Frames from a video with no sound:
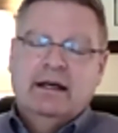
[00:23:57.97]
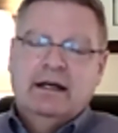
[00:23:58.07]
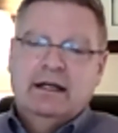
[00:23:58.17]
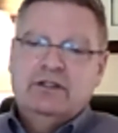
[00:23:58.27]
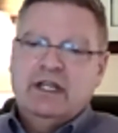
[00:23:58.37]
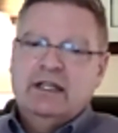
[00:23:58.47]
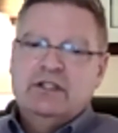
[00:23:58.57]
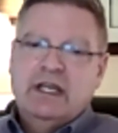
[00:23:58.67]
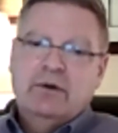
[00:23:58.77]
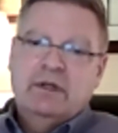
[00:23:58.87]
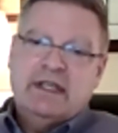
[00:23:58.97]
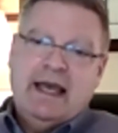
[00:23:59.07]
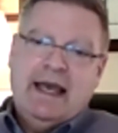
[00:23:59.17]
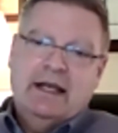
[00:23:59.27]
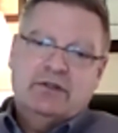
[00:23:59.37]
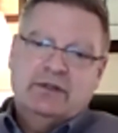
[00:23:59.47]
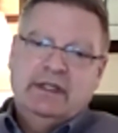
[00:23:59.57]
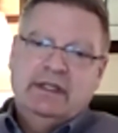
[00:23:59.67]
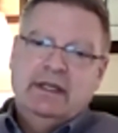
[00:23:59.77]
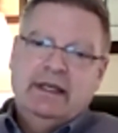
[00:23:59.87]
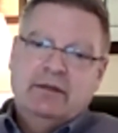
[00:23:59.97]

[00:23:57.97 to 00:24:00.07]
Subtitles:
J&J was actually in